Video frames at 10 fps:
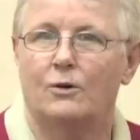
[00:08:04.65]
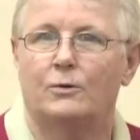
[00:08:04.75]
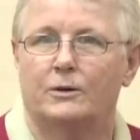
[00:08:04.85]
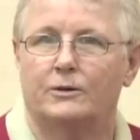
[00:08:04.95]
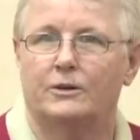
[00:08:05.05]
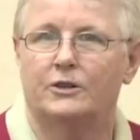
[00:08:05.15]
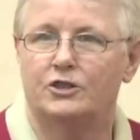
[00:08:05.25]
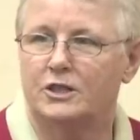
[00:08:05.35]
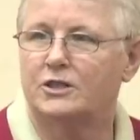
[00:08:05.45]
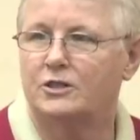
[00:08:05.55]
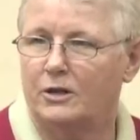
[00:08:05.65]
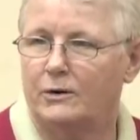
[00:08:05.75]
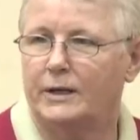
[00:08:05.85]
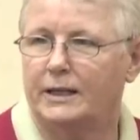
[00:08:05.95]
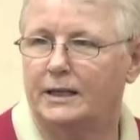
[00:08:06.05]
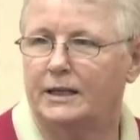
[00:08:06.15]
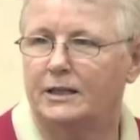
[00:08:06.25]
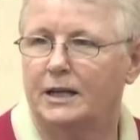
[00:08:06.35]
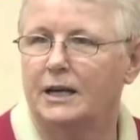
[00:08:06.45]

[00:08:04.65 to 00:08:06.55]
lower, just knowing that